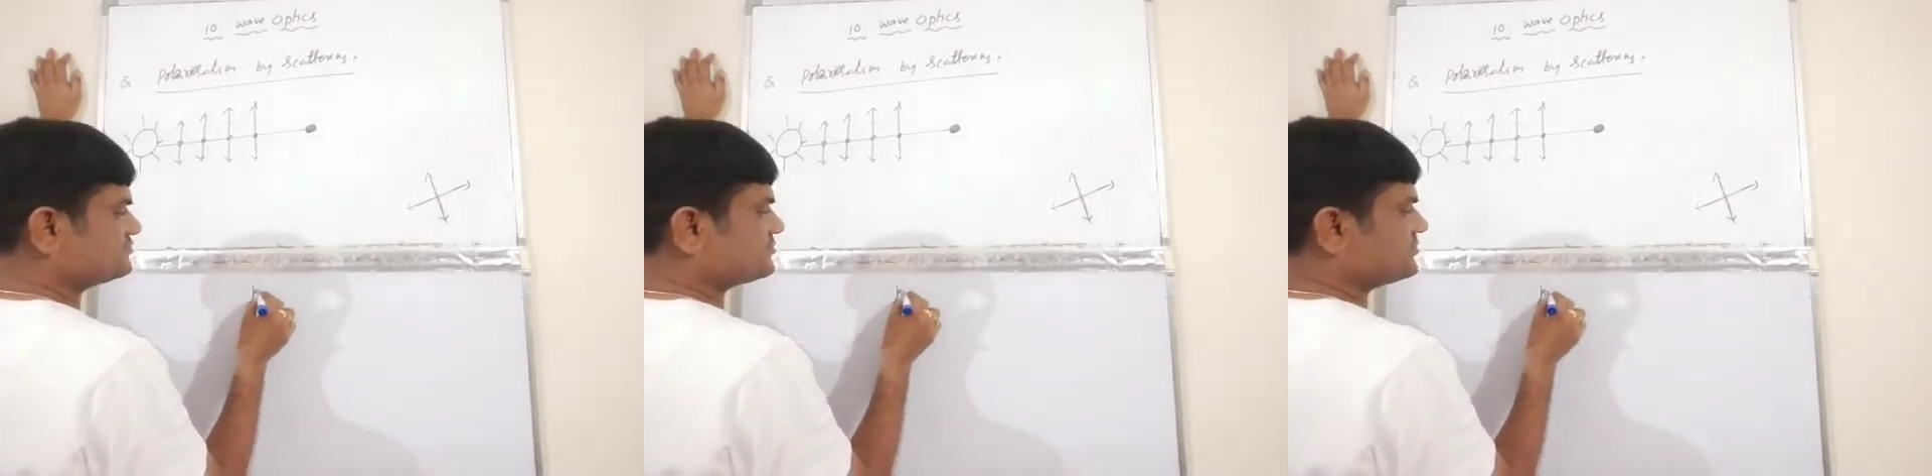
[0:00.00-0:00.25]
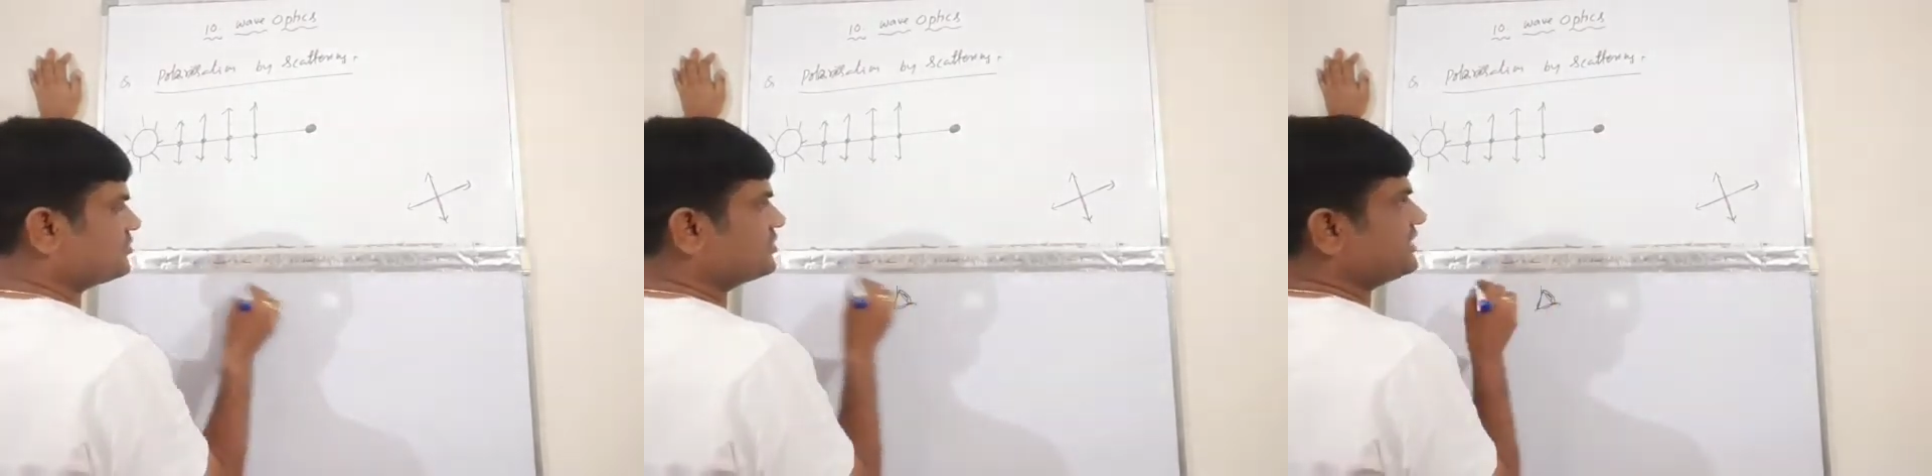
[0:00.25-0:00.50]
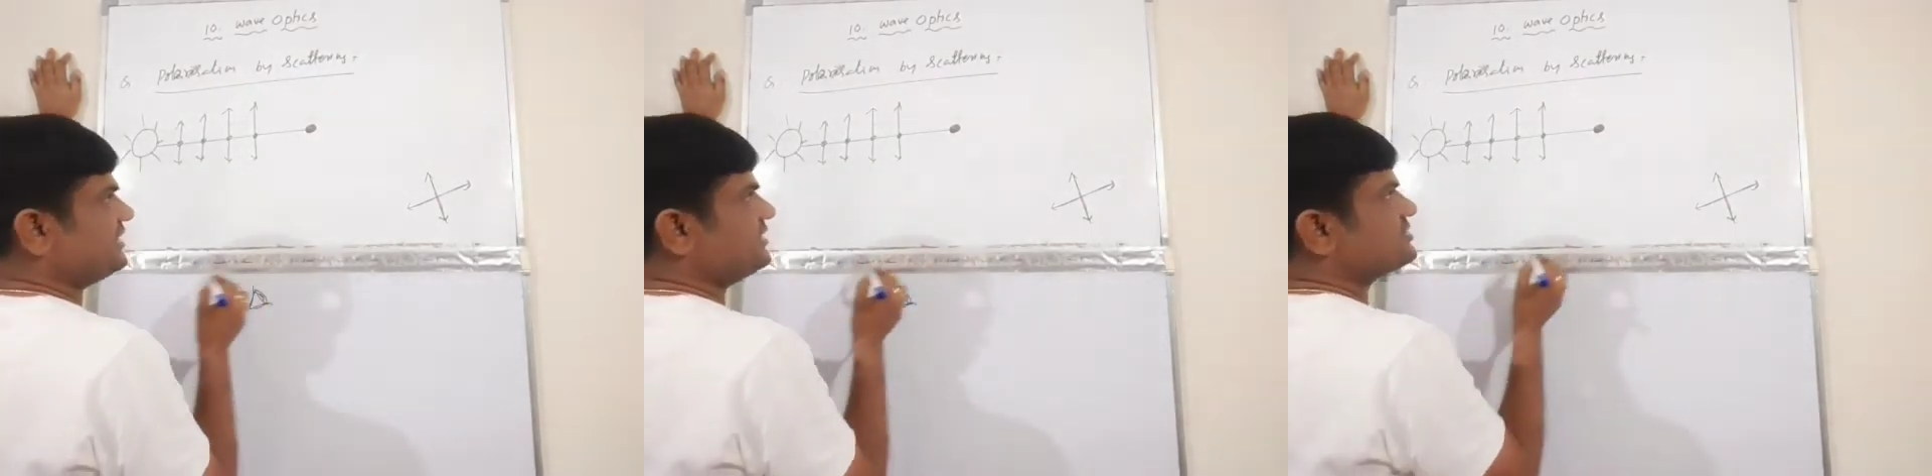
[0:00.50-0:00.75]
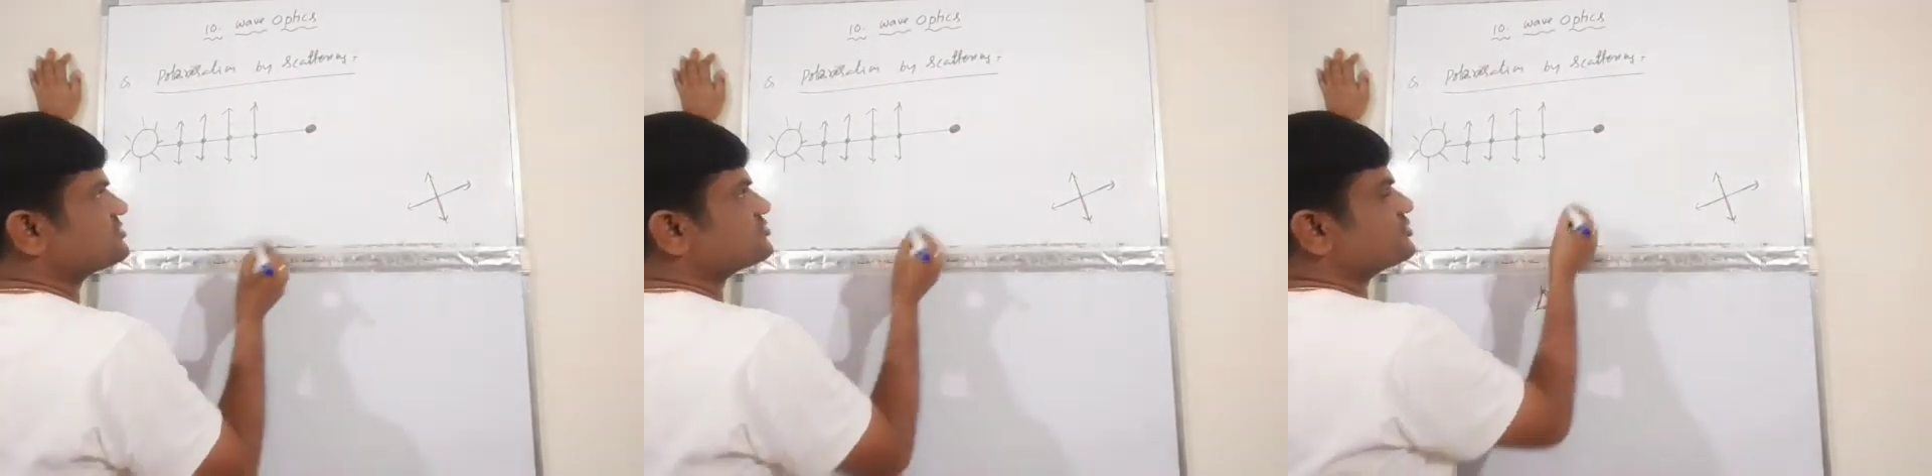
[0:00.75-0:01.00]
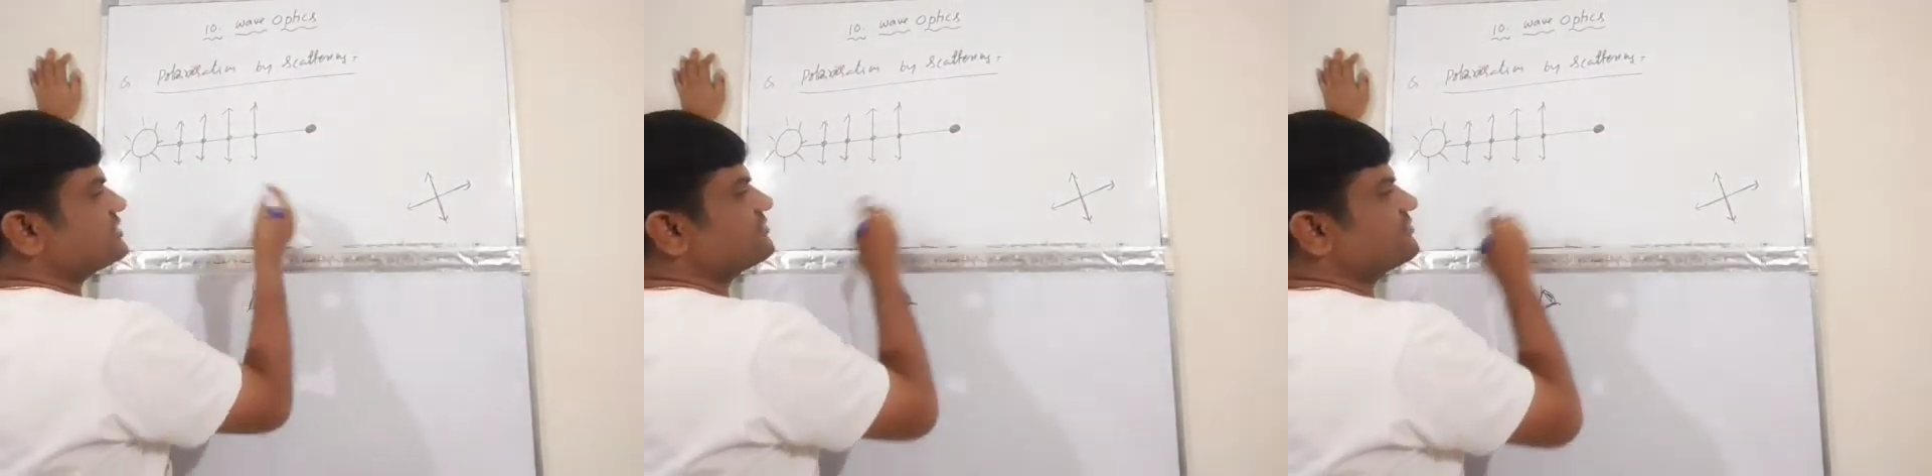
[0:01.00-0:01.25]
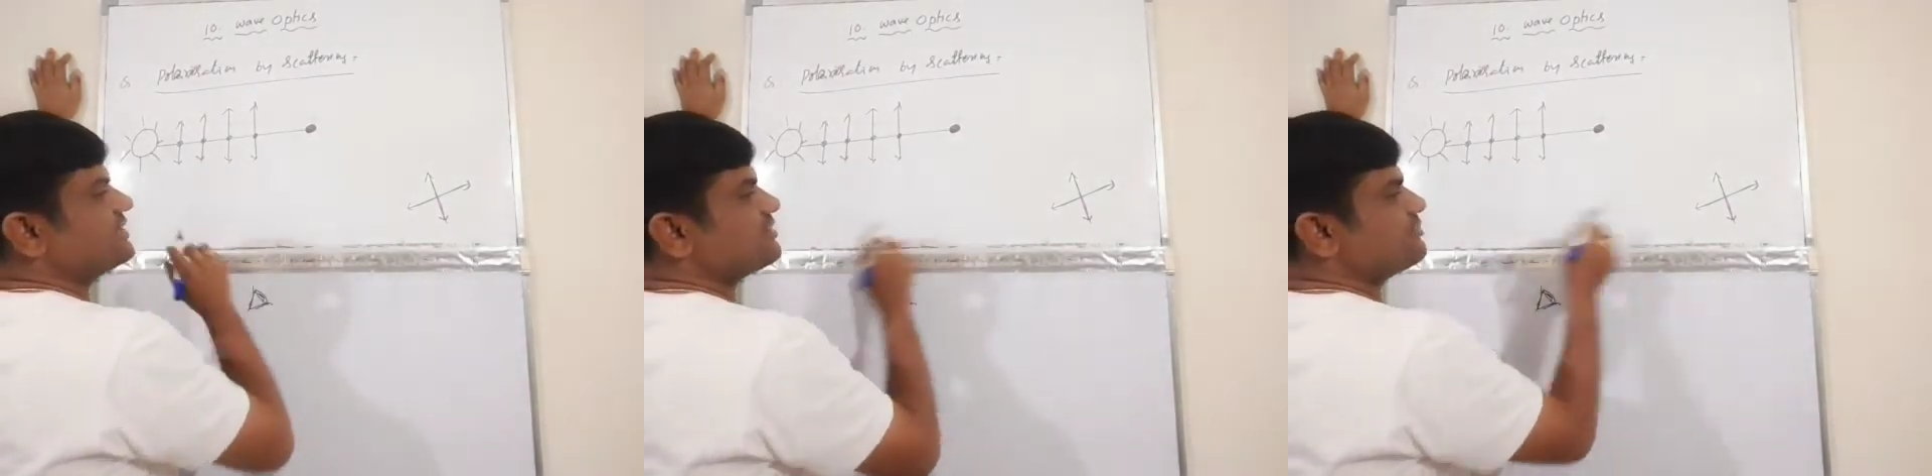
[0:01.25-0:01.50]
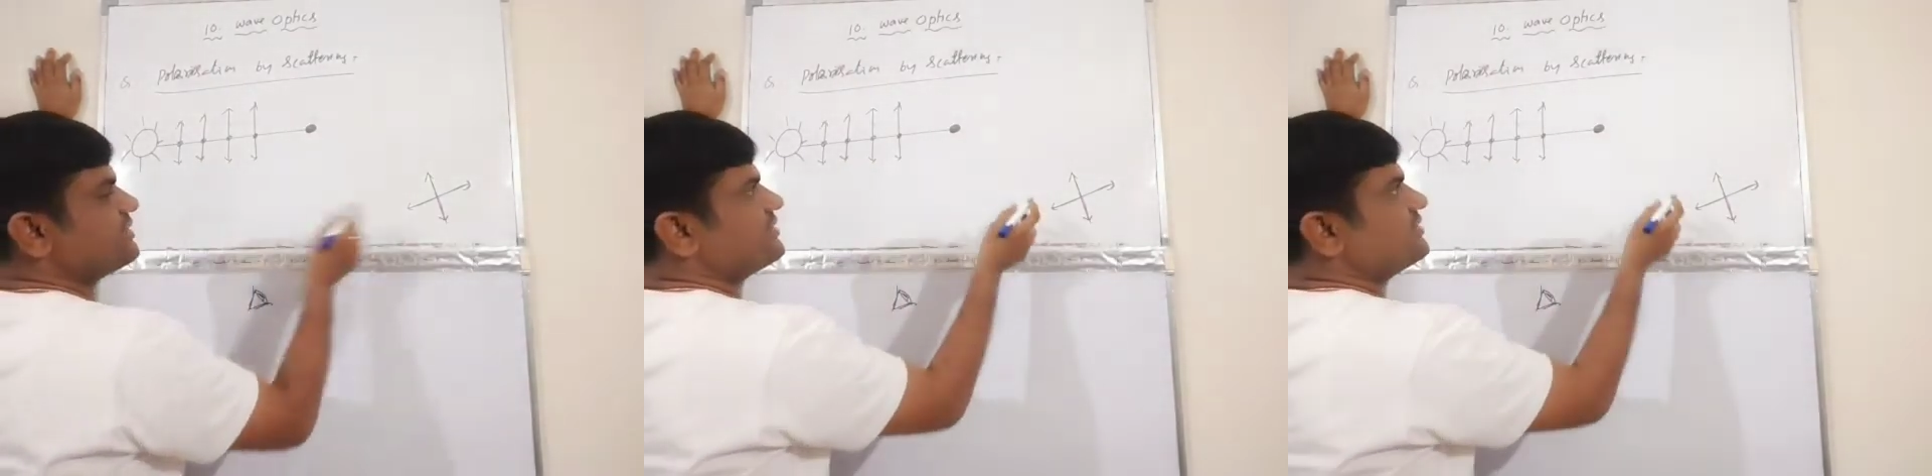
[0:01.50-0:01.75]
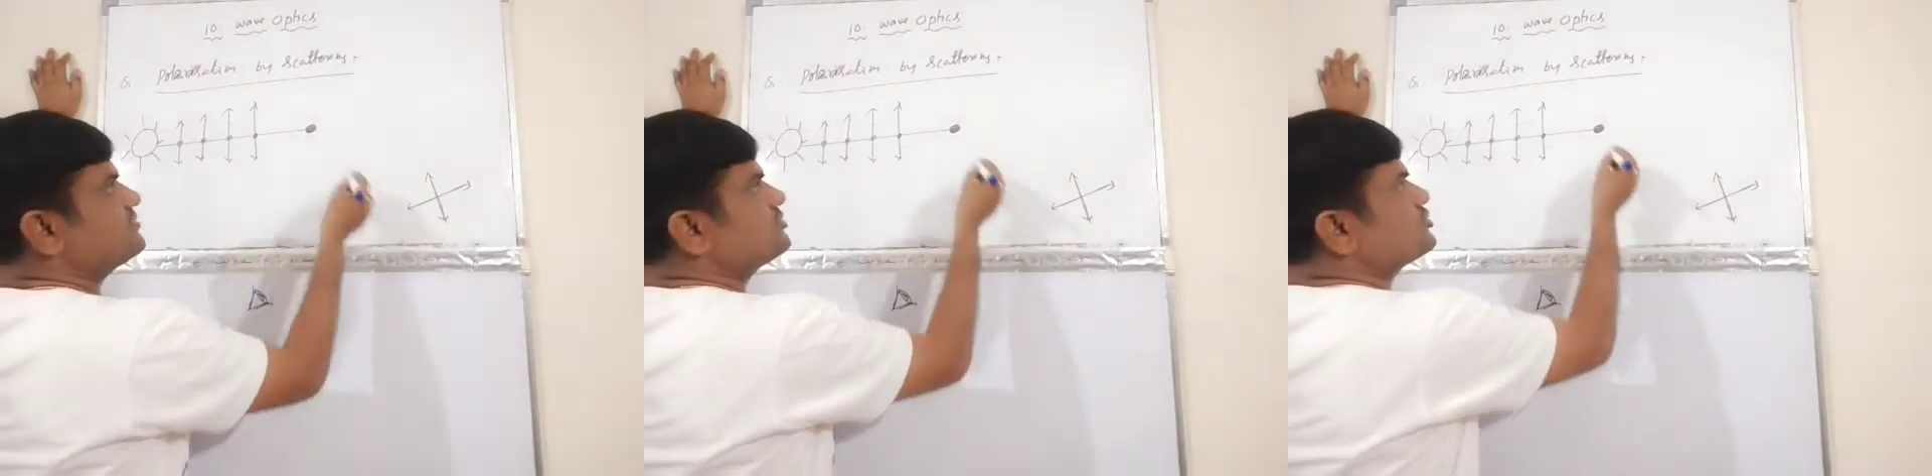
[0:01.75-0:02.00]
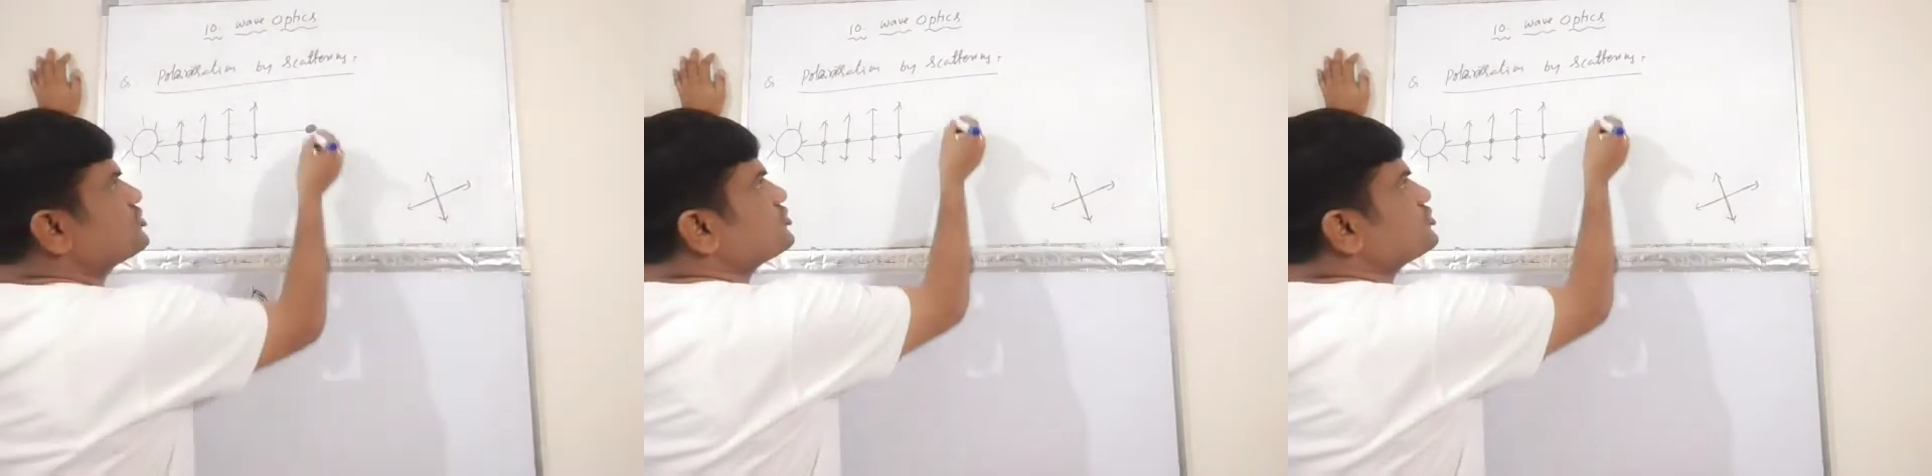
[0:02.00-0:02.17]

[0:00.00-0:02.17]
Okay. So then what happened?